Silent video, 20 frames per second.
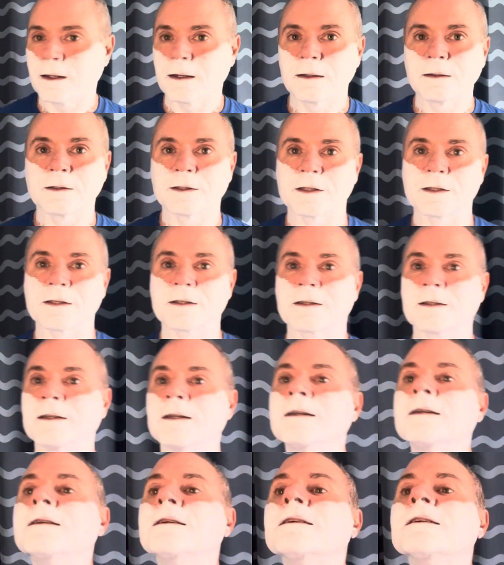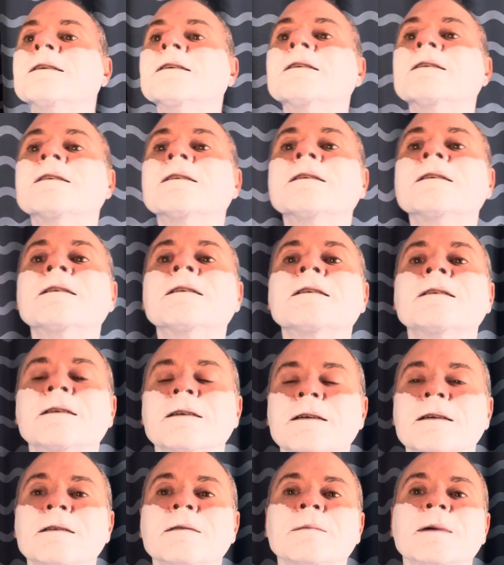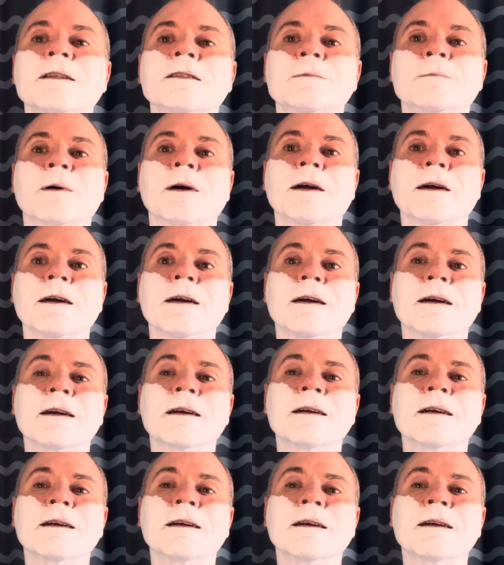Just spray right here.